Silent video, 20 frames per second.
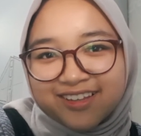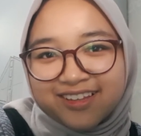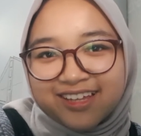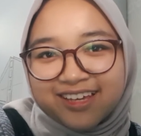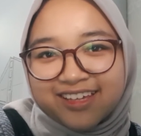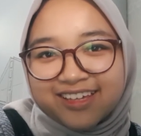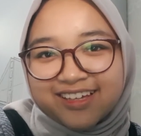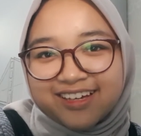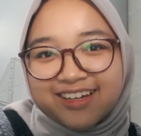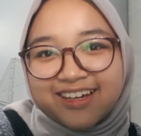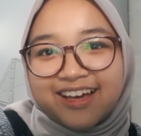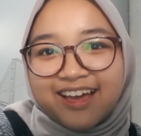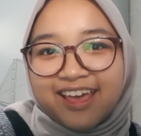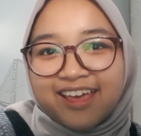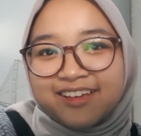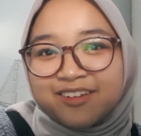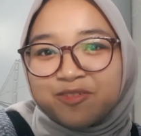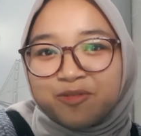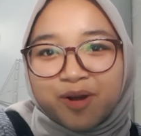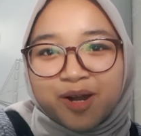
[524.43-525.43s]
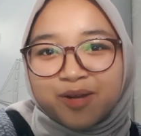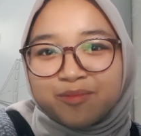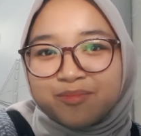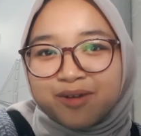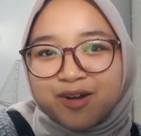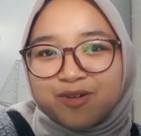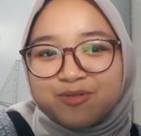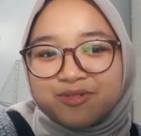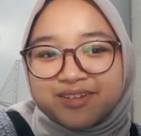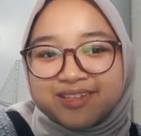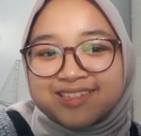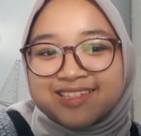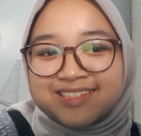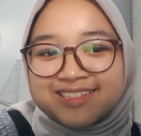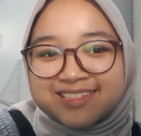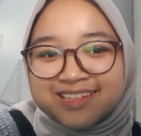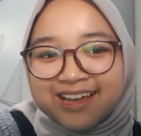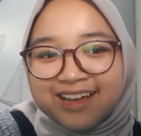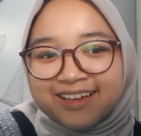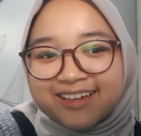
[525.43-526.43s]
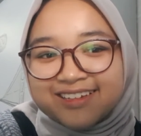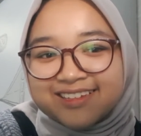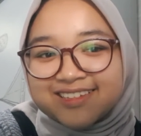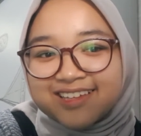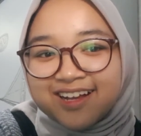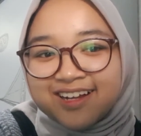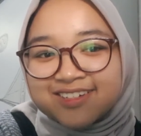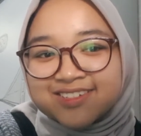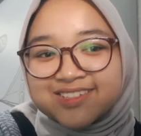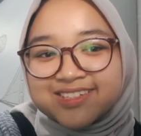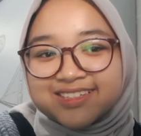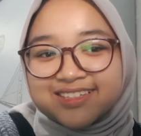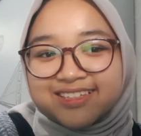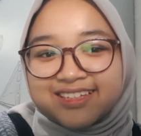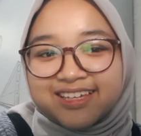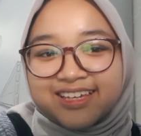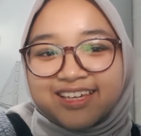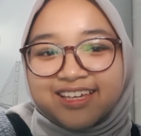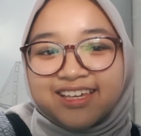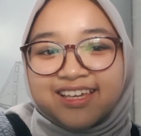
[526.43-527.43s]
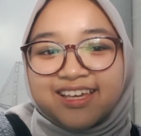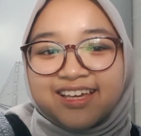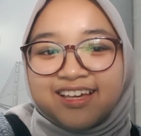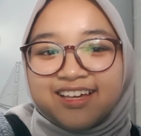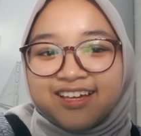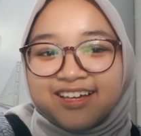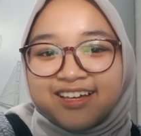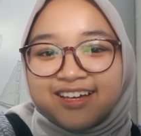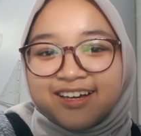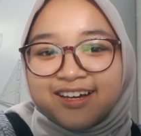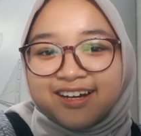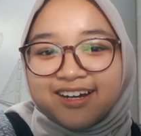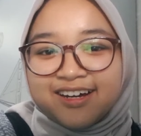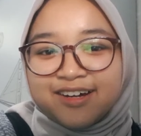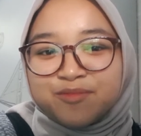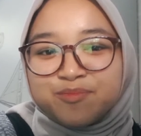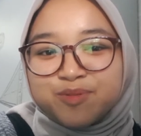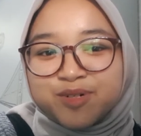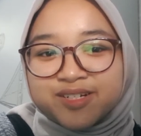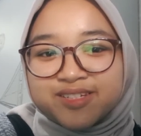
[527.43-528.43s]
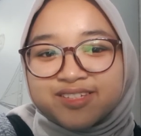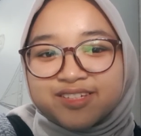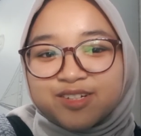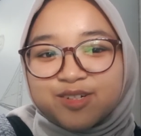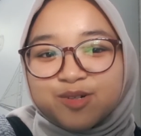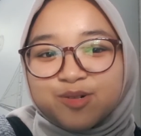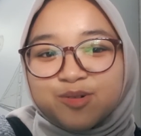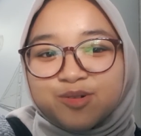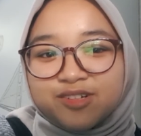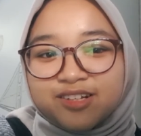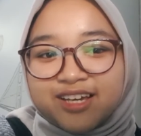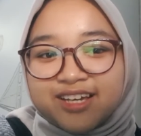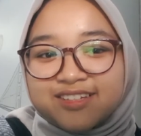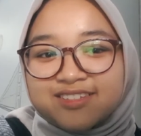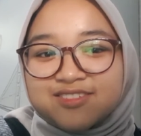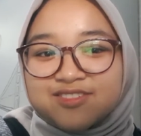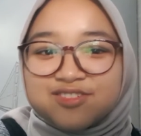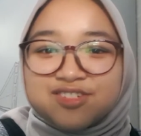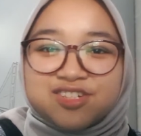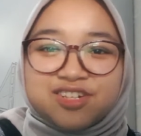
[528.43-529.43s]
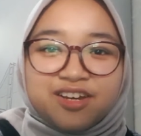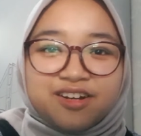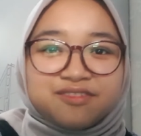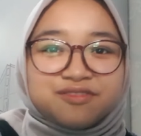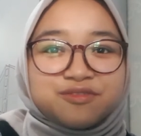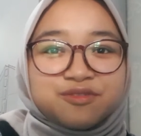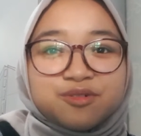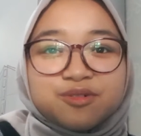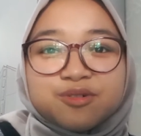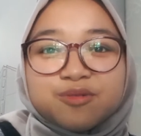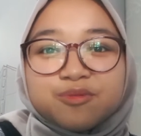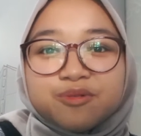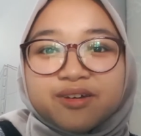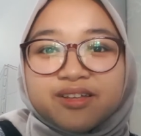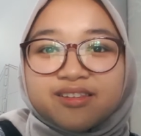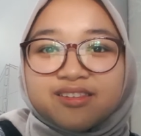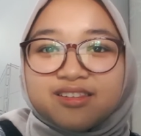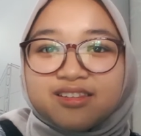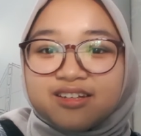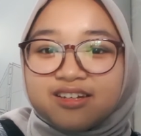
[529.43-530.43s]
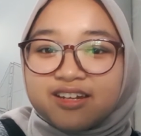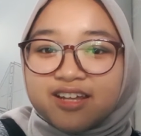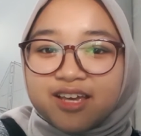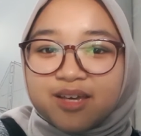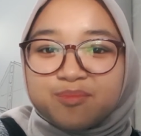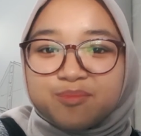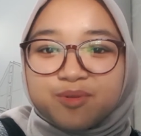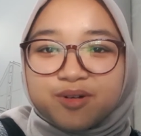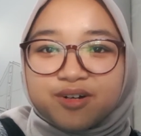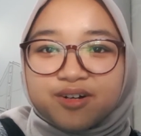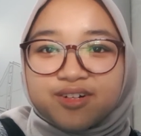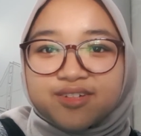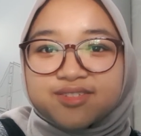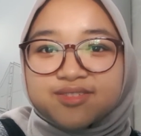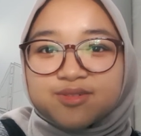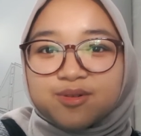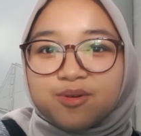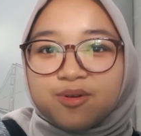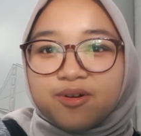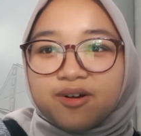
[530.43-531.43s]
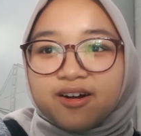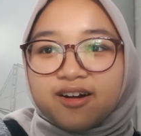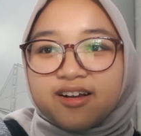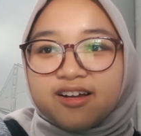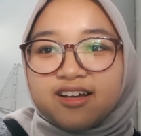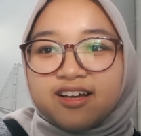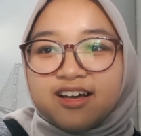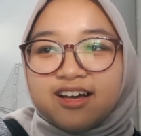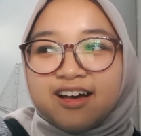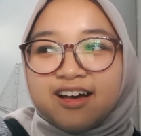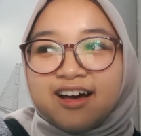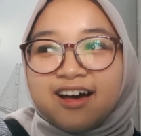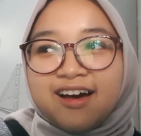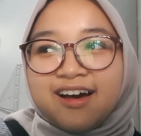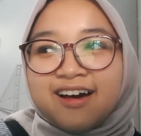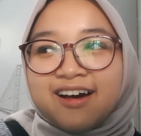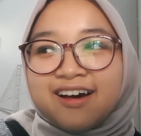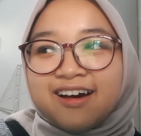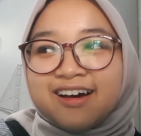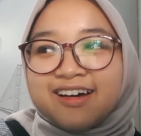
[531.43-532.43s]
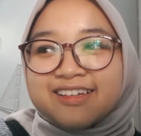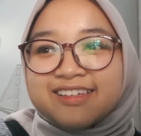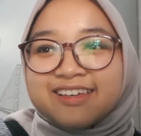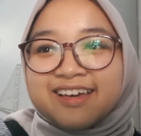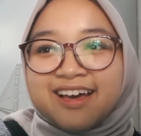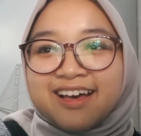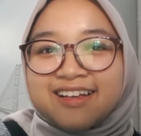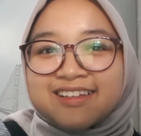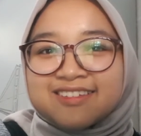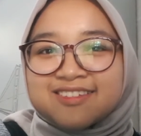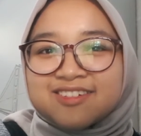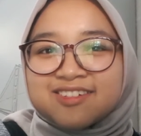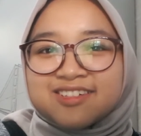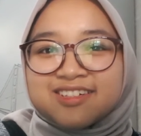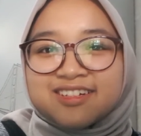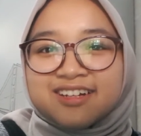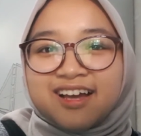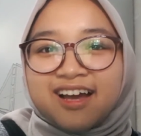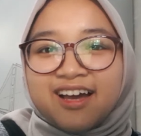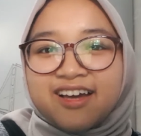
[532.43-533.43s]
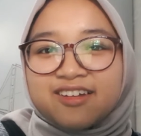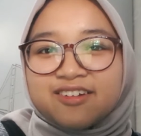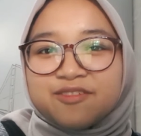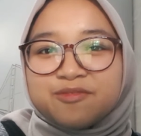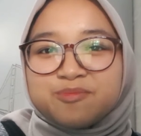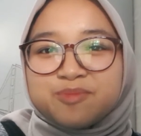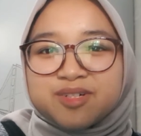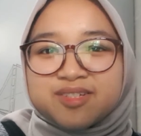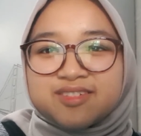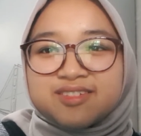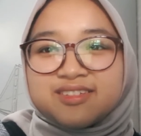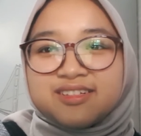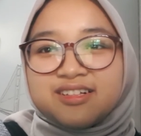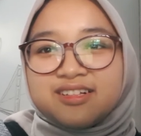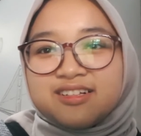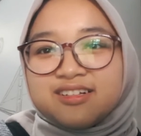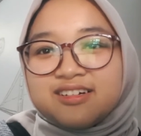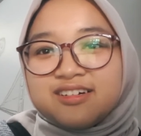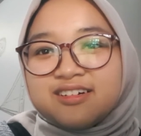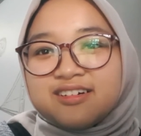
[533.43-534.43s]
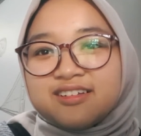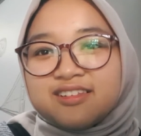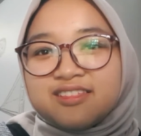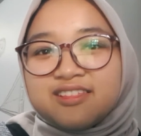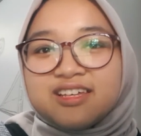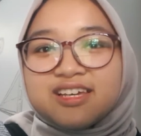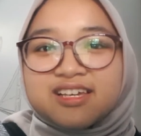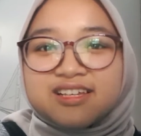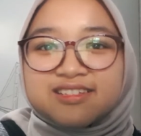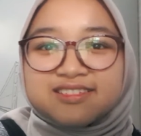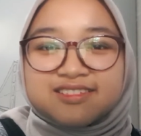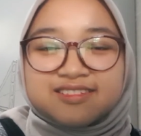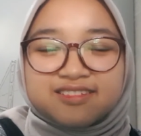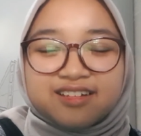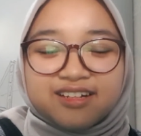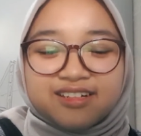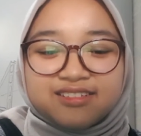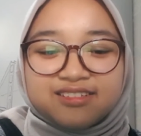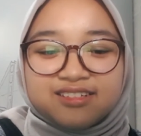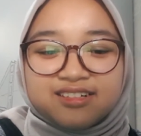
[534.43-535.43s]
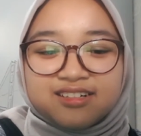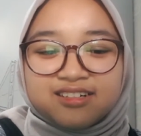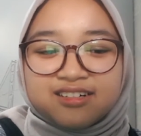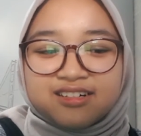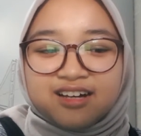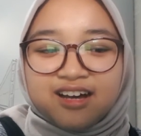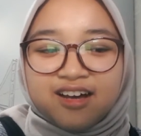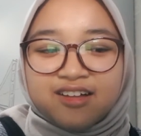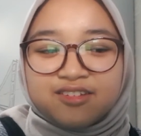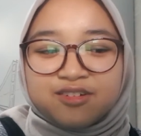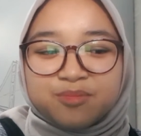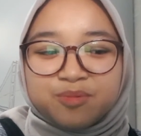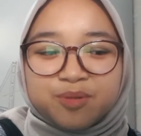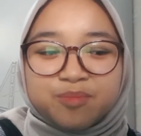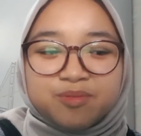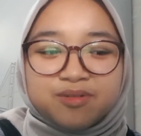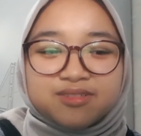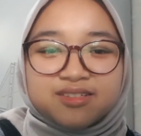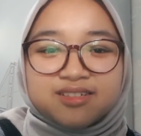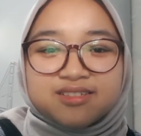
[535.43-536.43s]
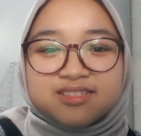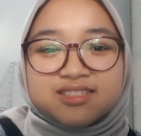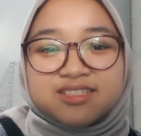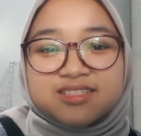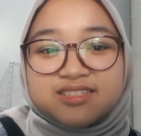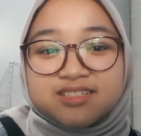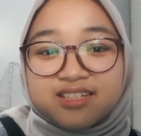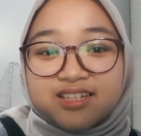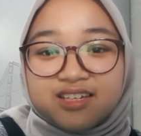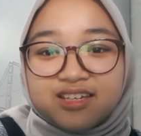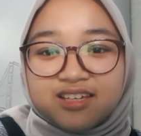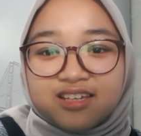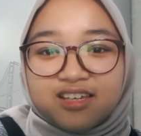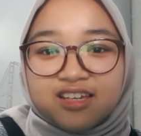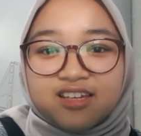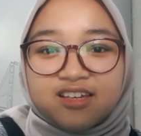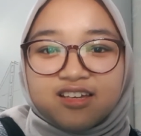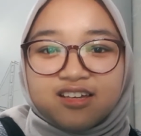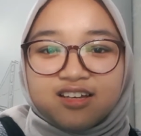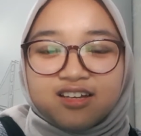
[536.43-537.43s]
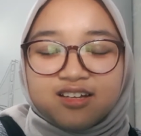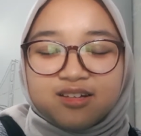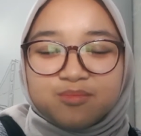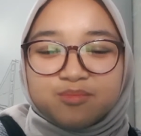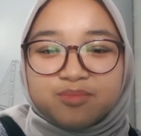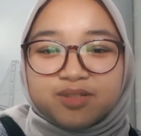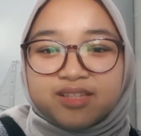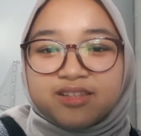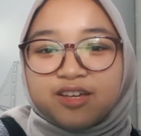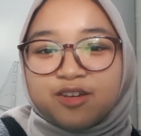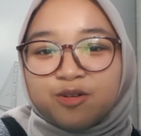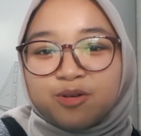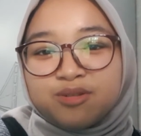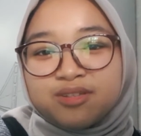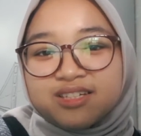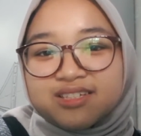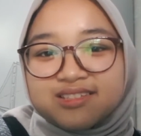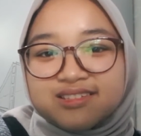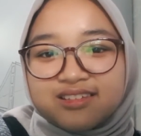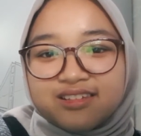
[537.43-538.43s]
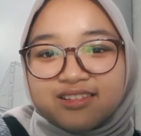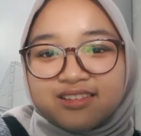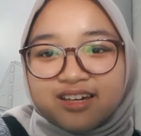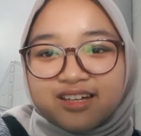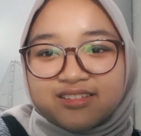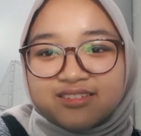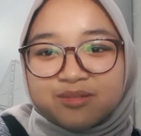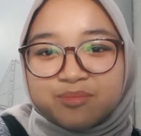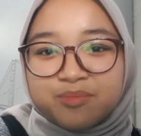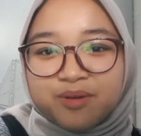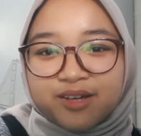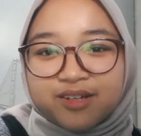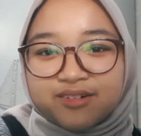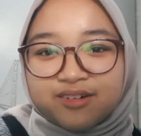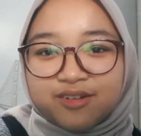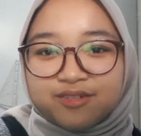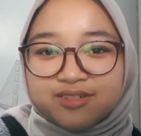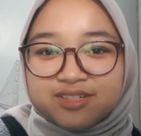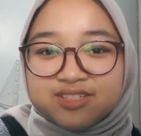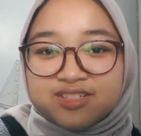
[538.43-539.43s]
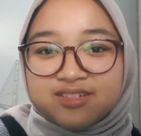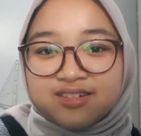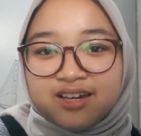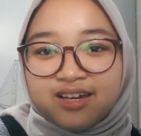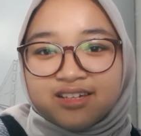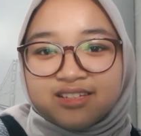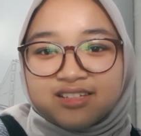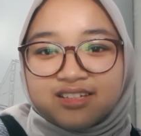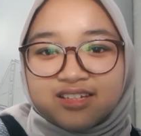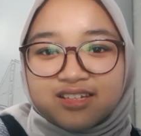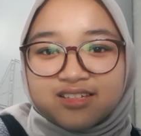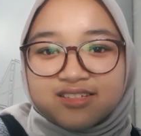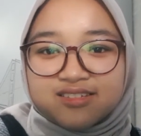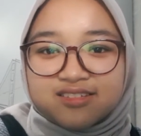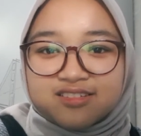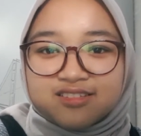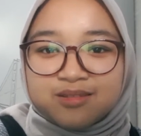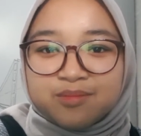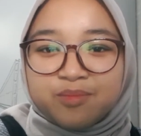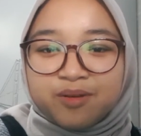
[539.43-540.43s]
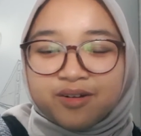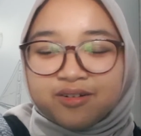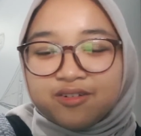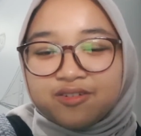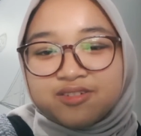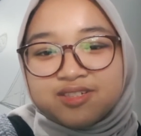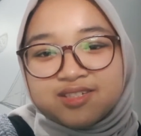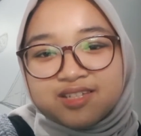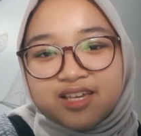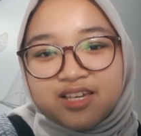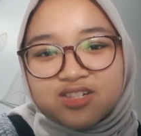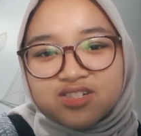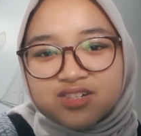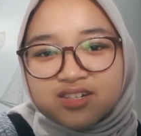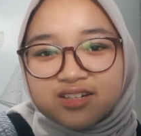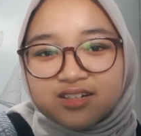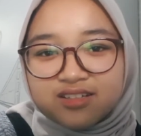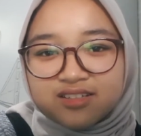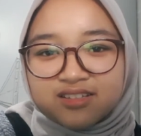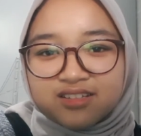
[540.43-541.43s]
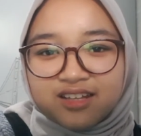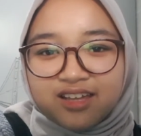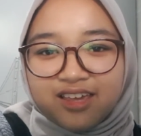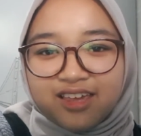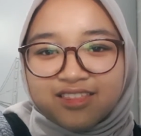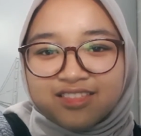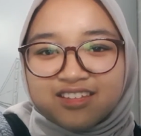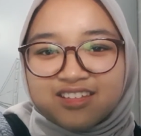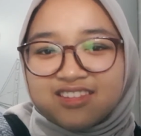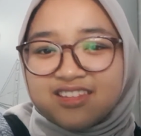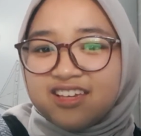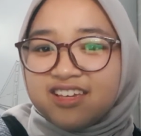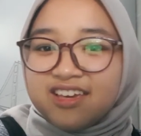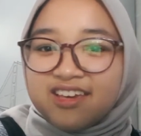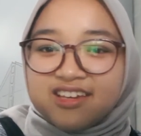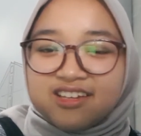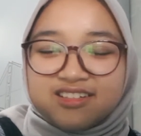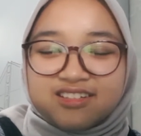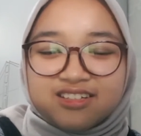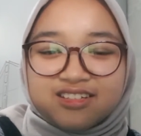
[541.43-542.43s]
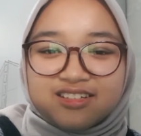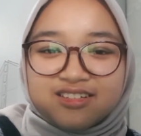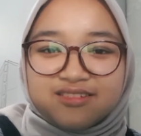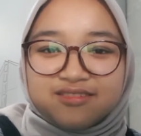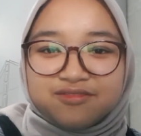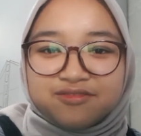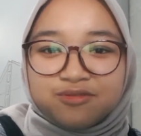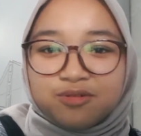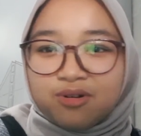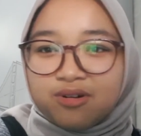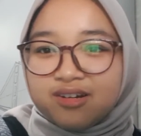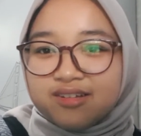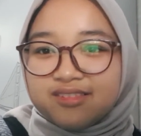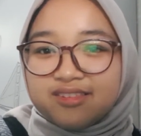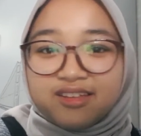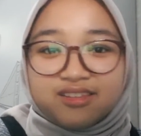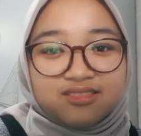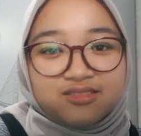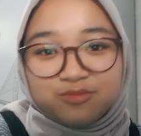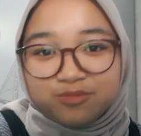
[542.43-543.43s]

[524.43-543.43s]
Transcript: Like, a grandma who is attacked is actually a person who likes to share food with the neighbors, or yeah, certain kind of personal things that other people doesn't see, but they only see that the background is Chinese, the background is Asian, and then they hate it for that